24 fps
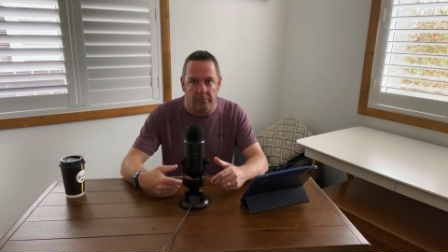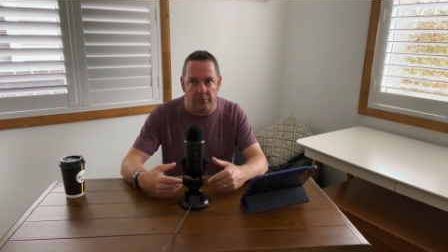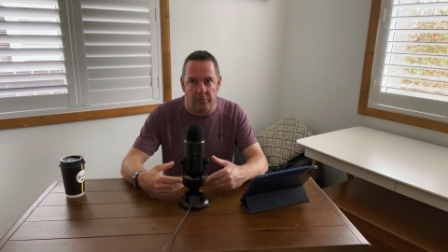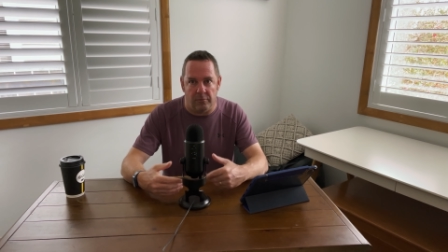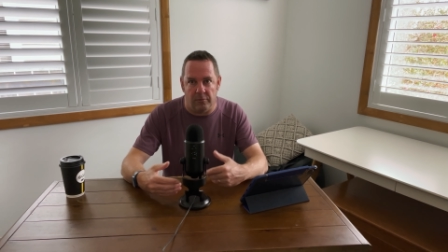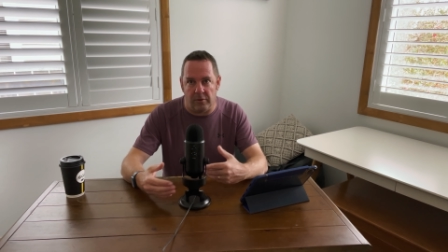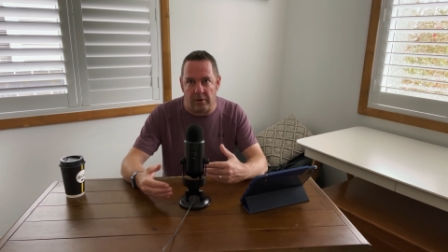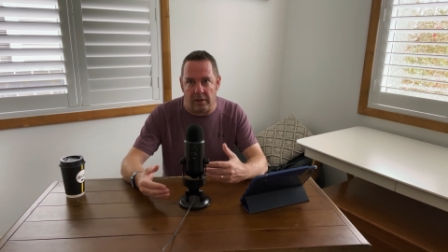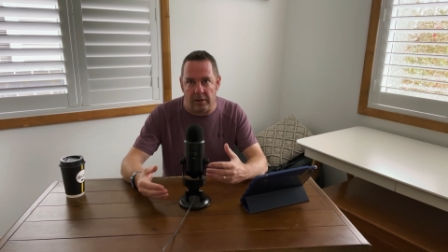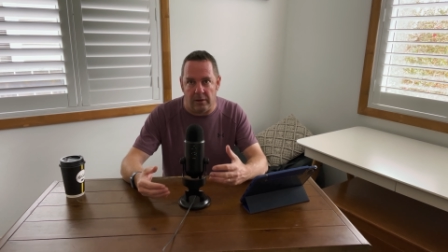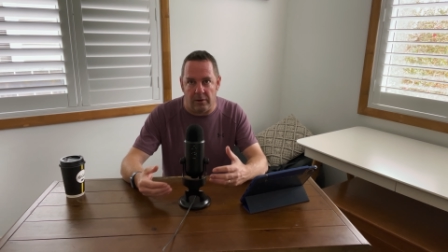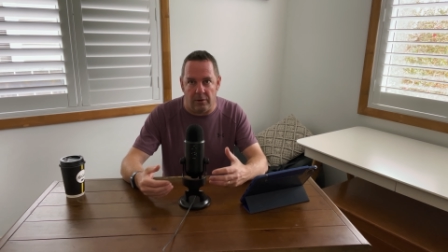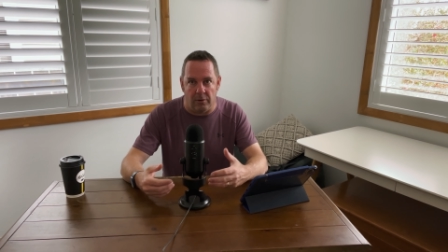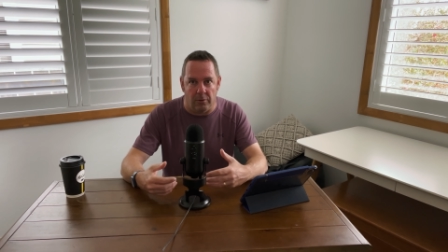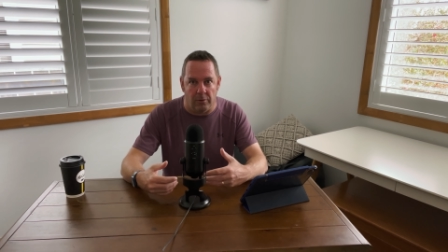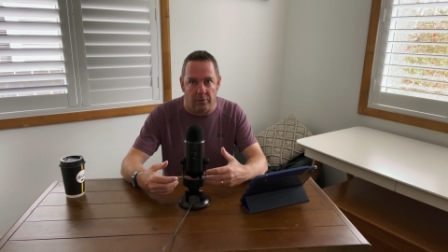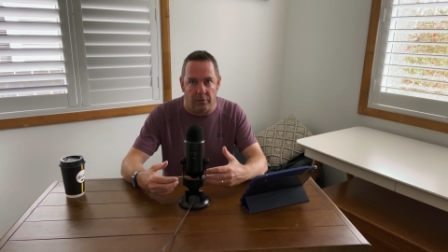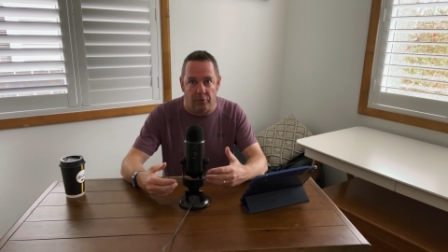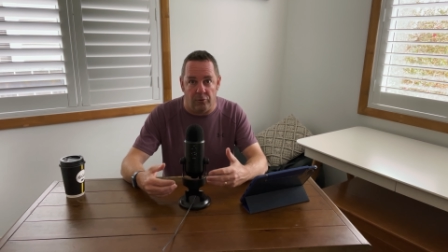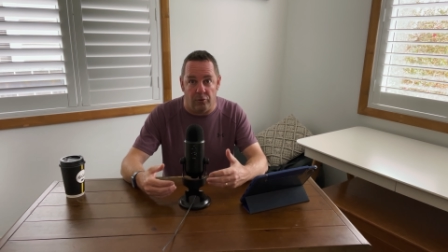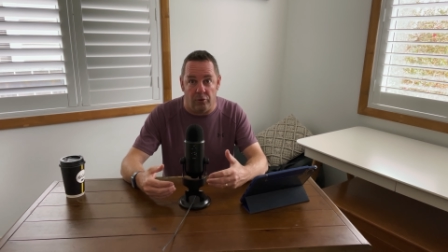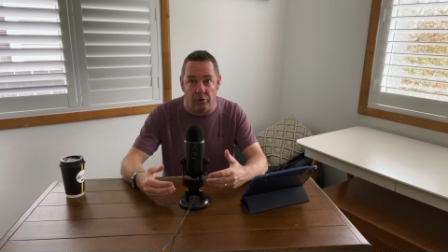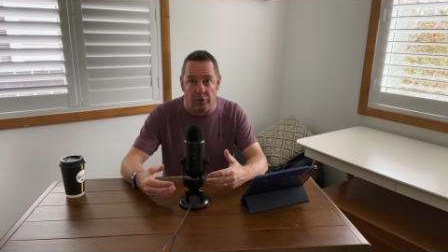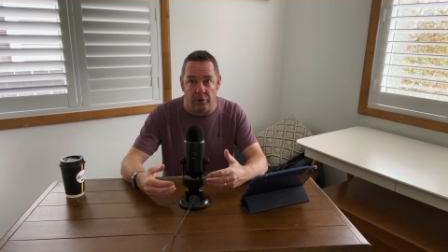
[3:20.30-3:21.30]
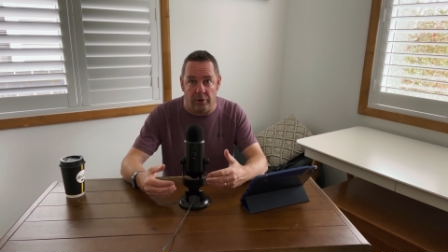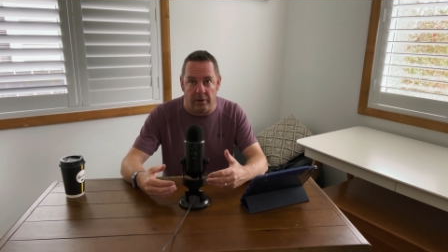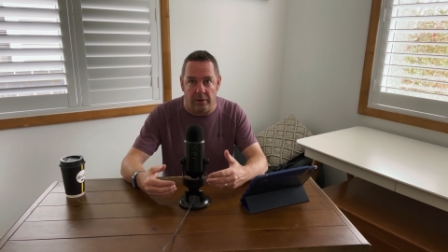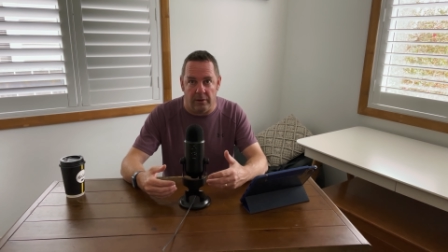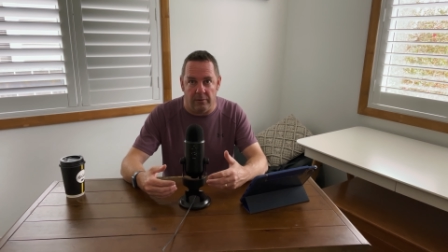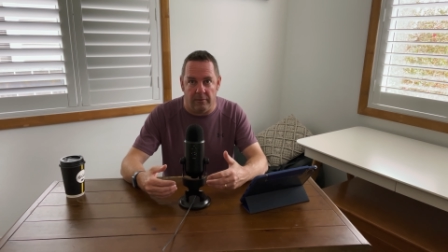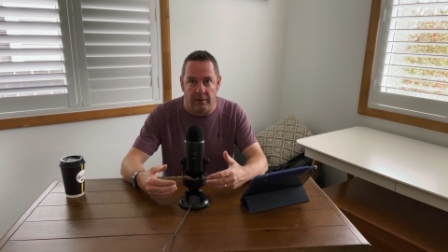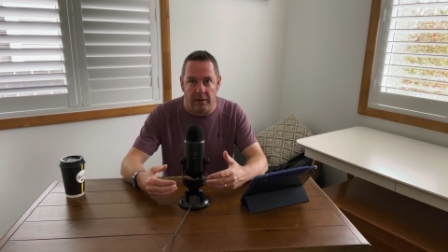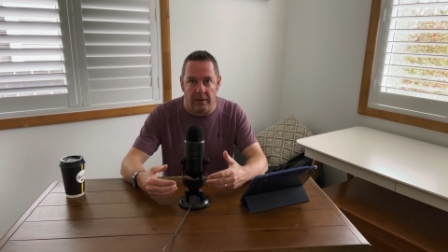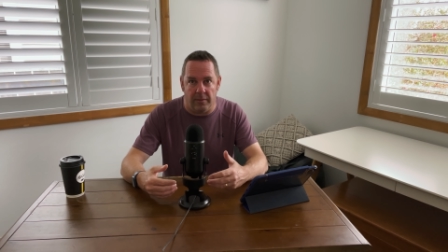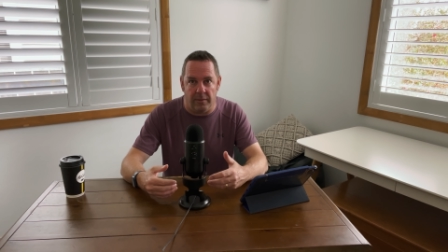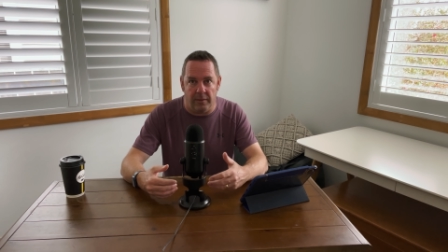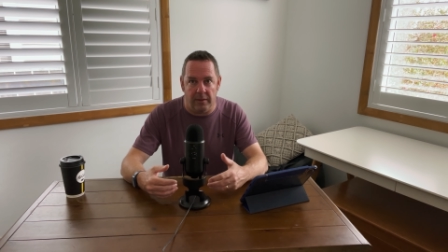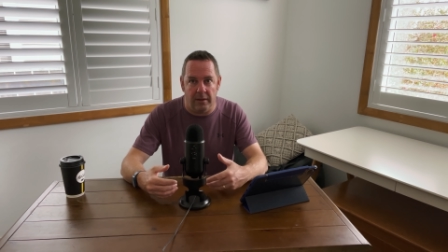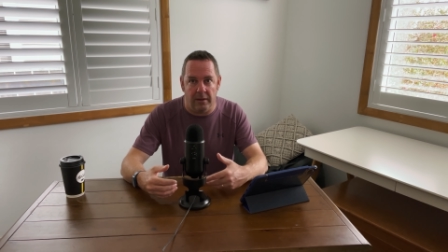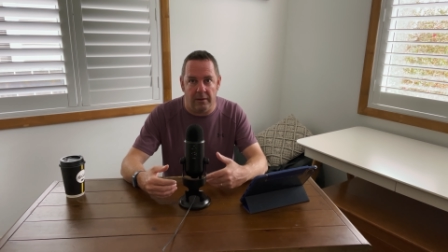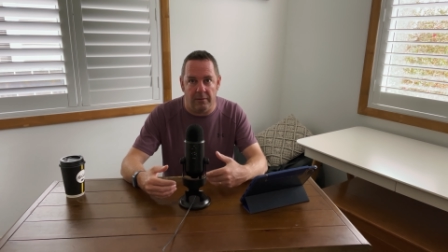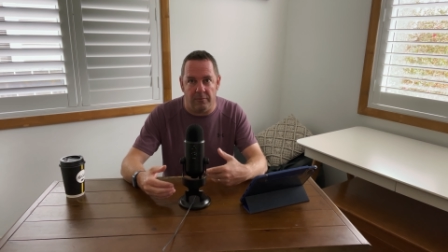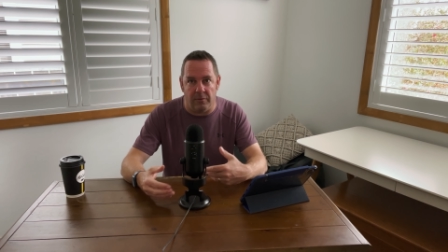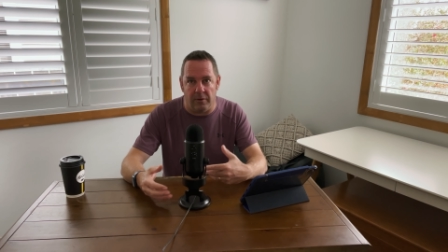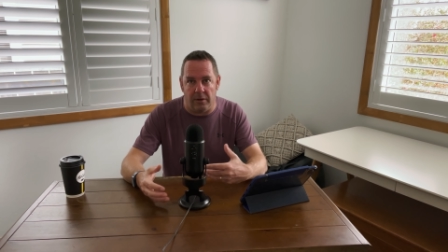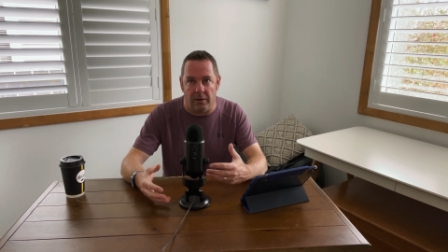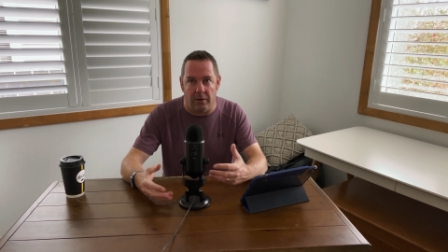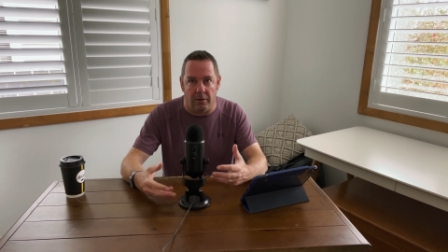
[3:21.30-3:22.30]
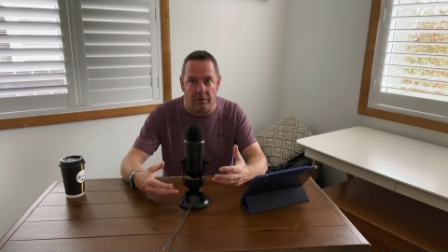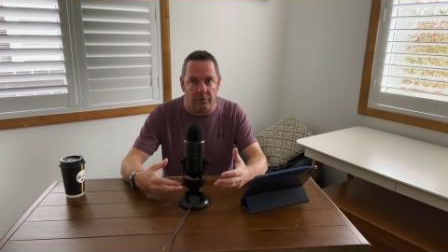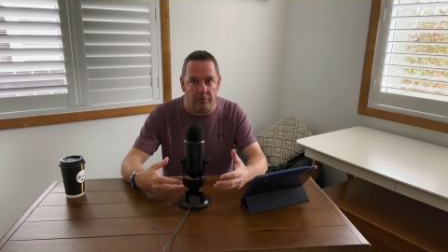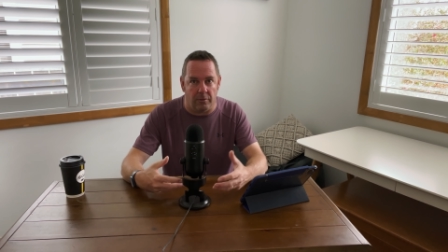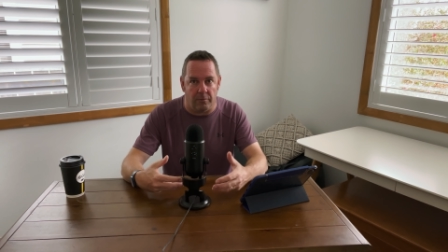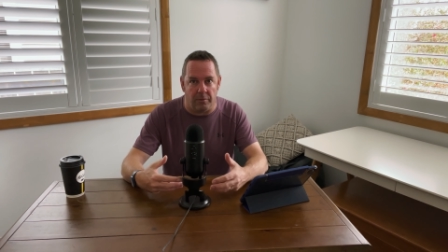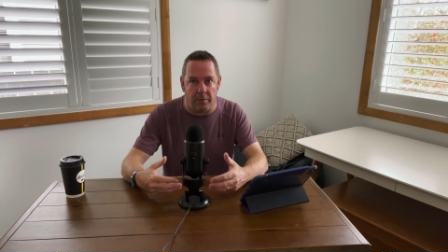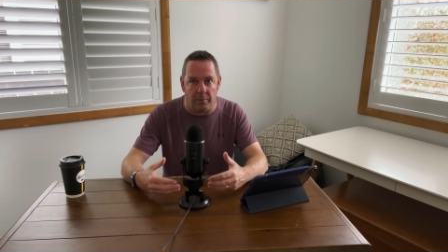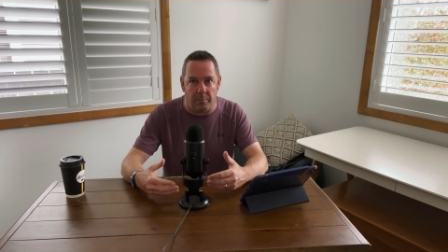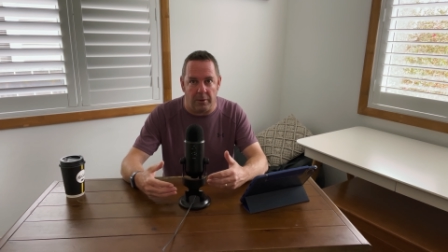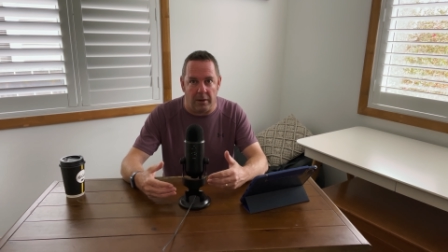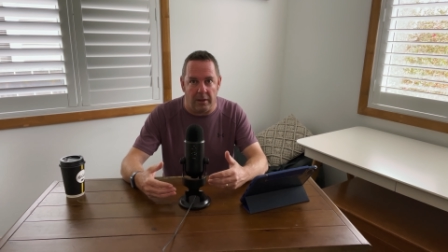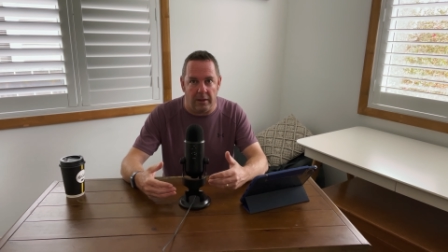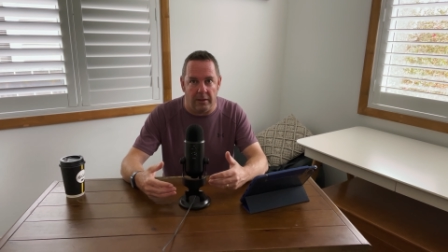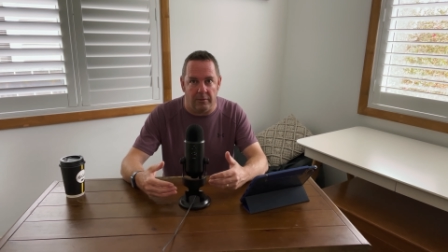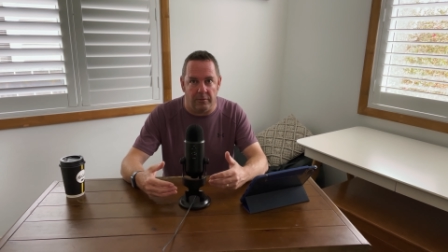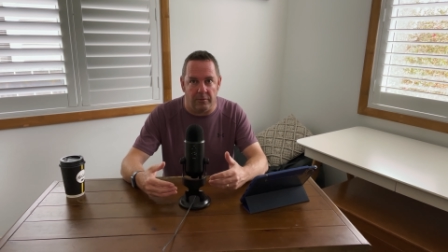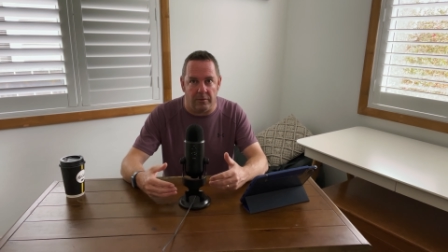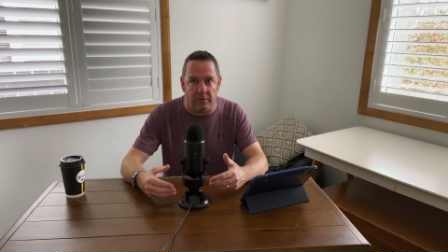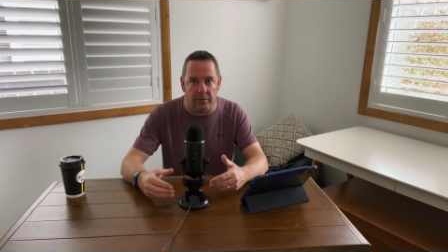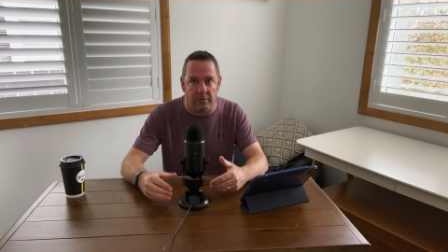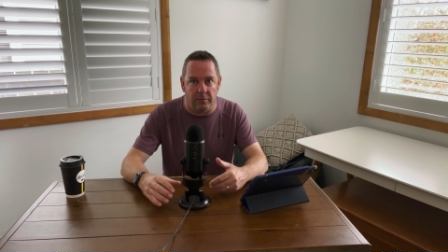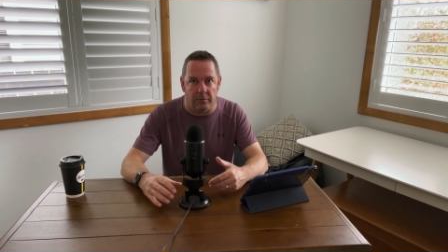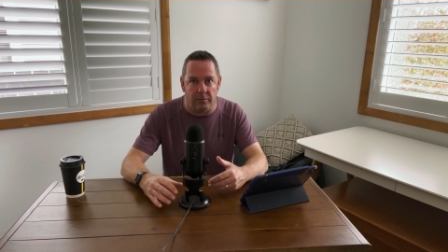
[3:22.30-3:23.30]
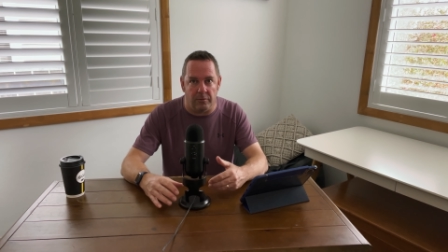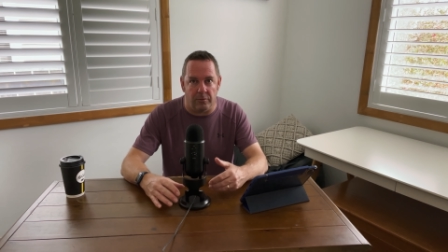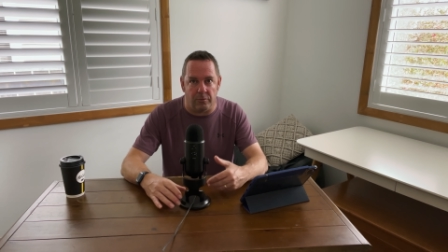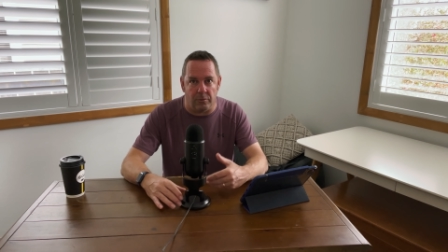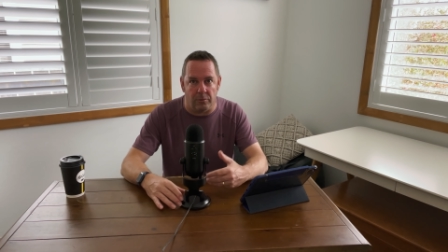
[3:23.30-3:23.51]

take you on the journey around there, videos of the places,